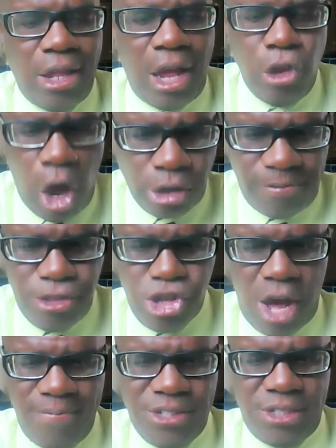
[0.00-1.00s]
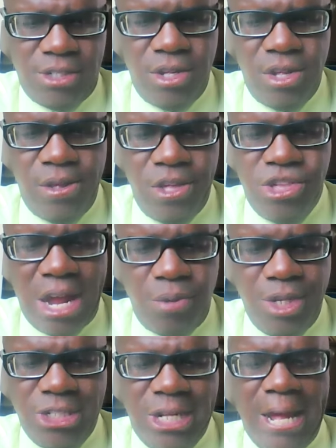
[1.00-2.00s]
a lot of jobs, shall
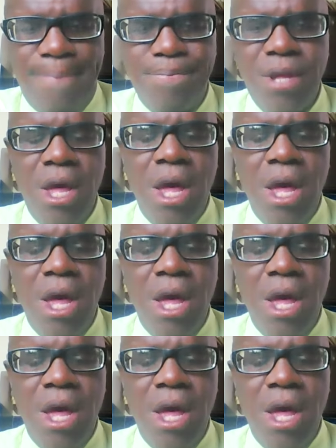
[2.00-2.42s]
we say.